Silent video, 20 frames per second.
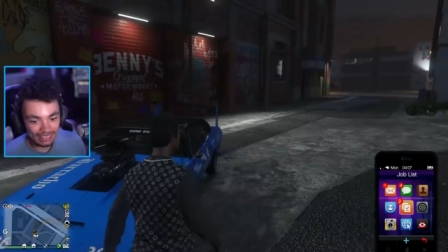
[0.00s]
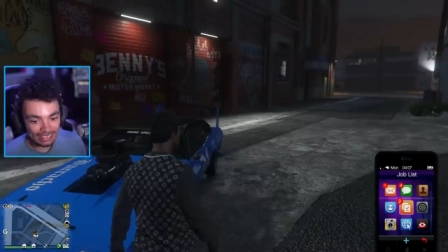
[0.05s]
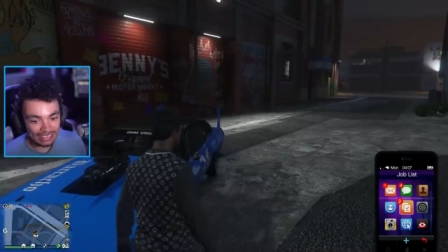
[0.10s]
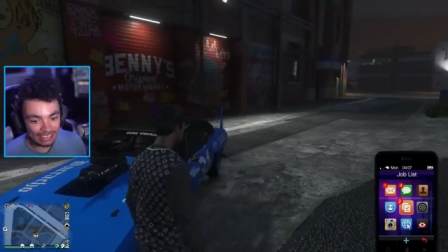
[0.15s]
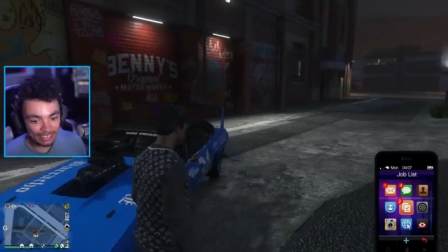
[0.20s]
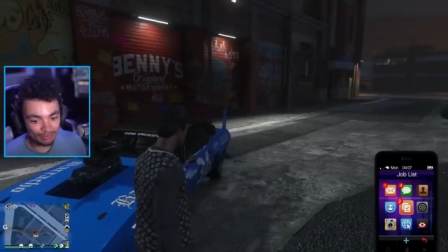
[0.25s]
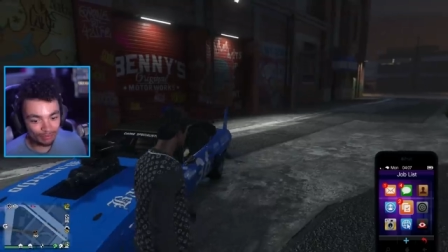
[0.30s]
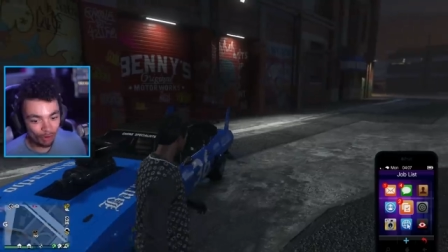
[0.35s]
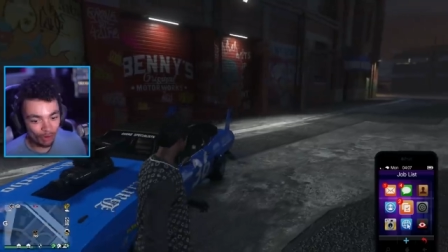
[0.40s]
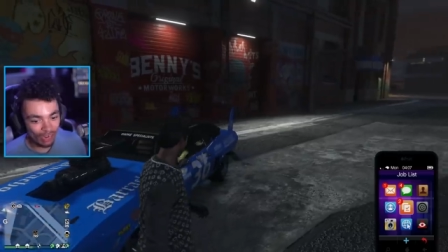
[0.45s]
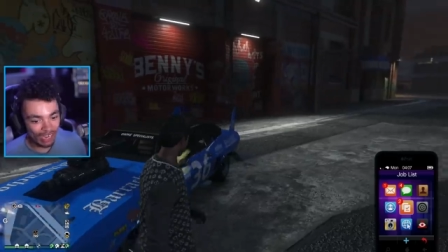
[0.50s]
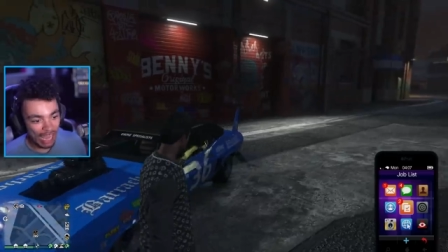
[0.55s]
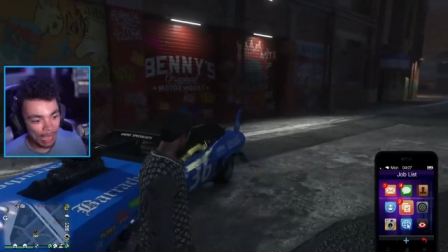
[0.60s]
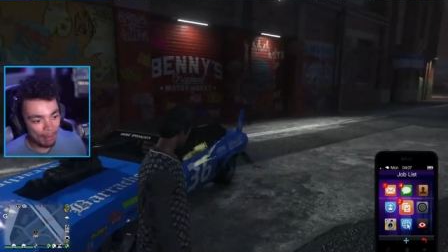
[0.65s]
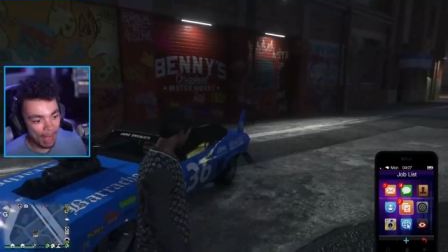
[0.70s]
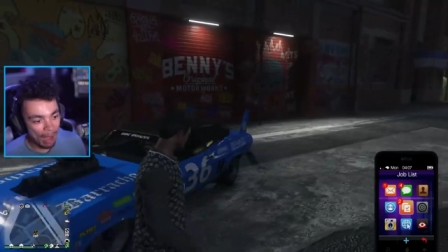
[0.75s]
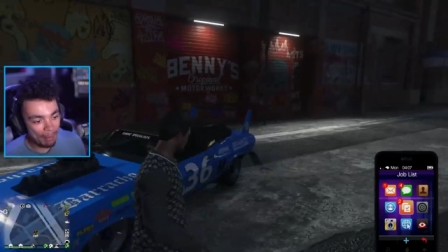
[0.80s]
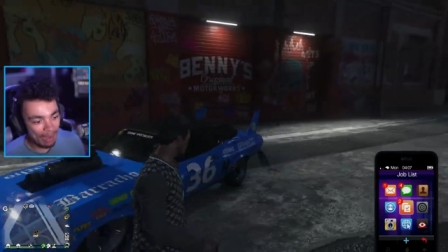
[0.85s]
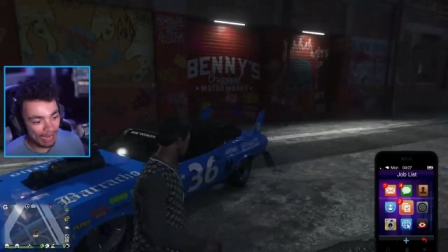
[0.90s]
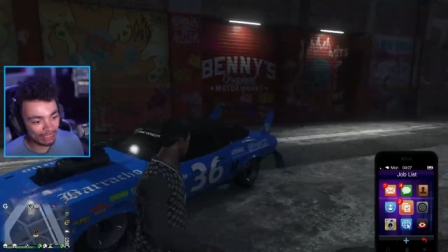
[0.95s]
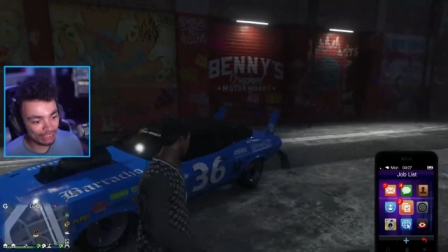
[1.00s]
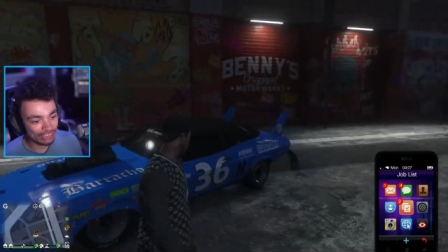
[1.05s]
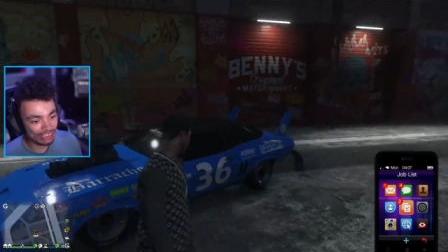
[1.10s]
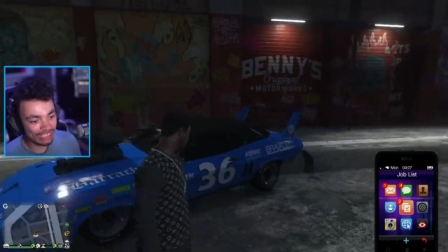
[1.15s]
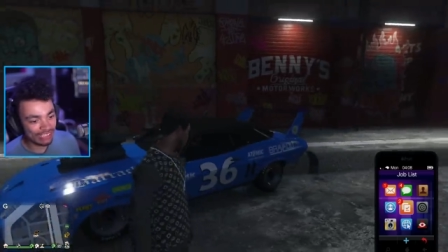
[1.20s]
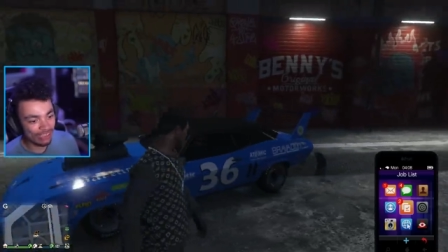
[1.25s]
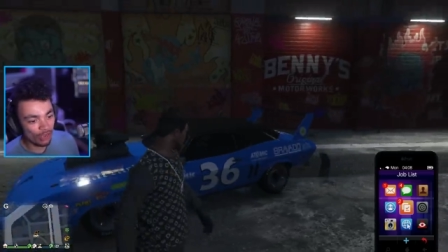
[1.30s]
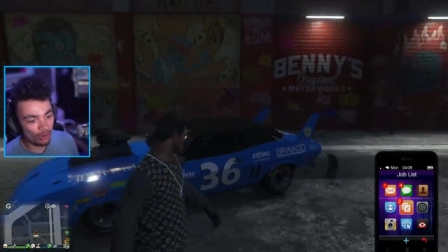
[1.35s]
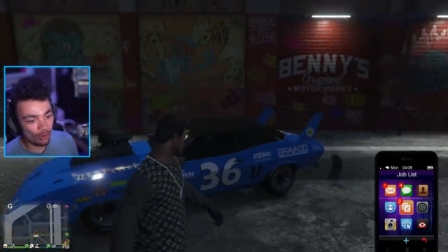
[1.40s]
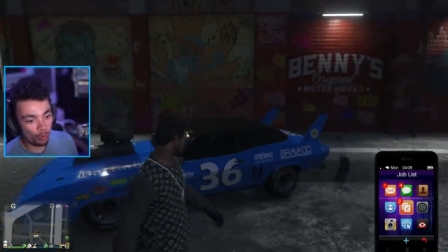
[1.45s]
Since it's 4 a.m., I'm
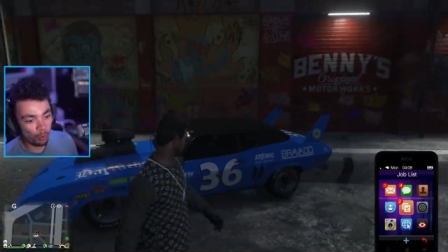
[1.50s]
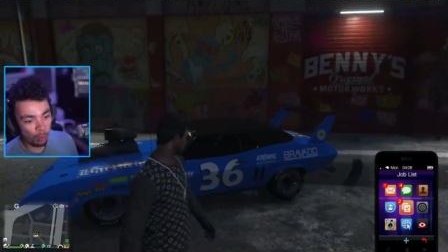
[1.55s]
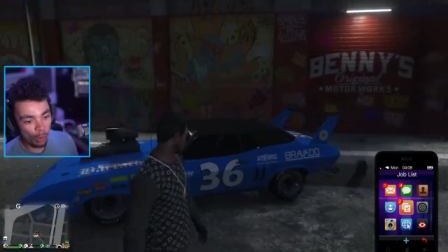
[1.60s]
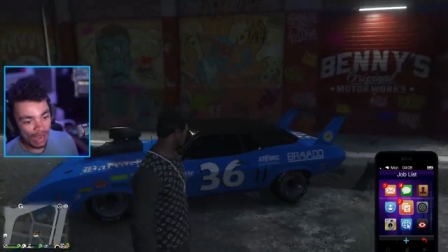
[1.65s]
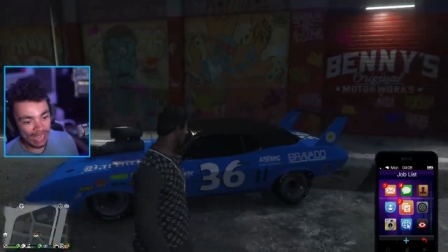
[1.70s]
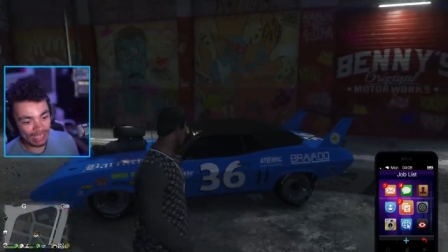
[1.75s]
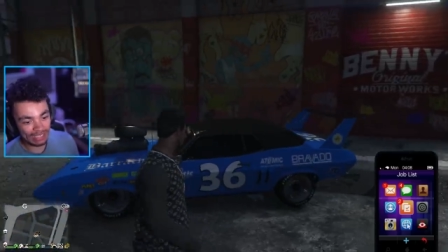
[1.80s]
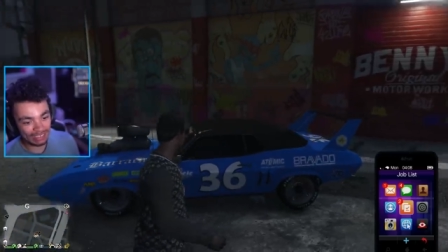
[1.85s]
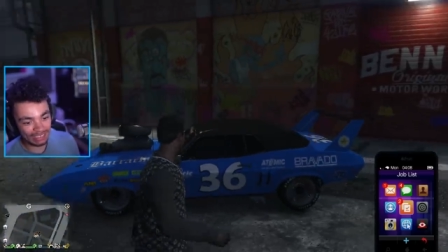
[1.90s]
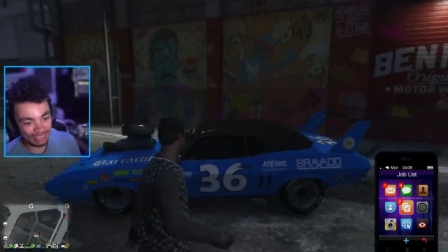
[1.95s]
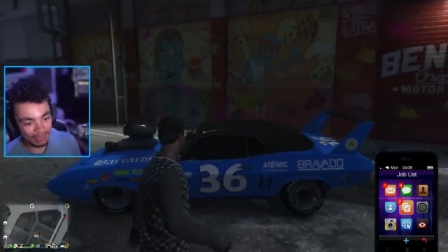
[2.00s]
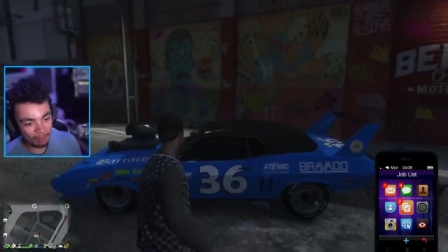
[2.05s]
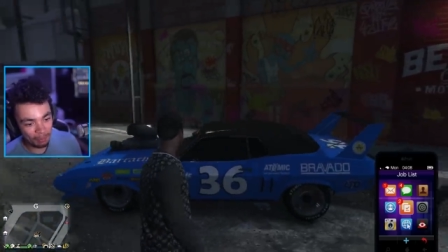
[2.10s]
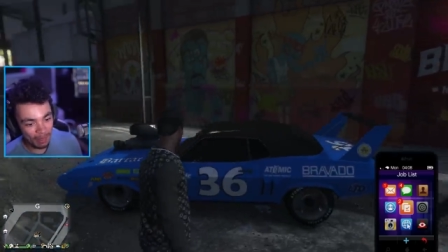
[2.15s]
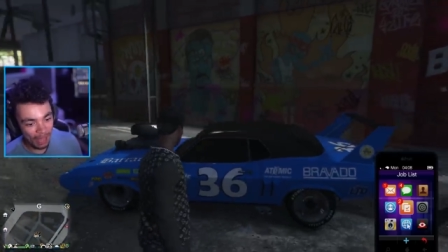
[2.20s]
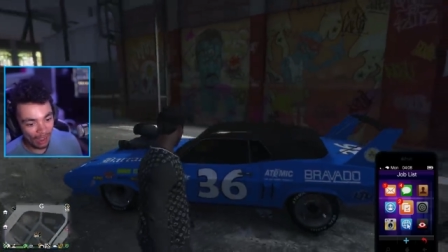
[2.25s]
actually going to wait.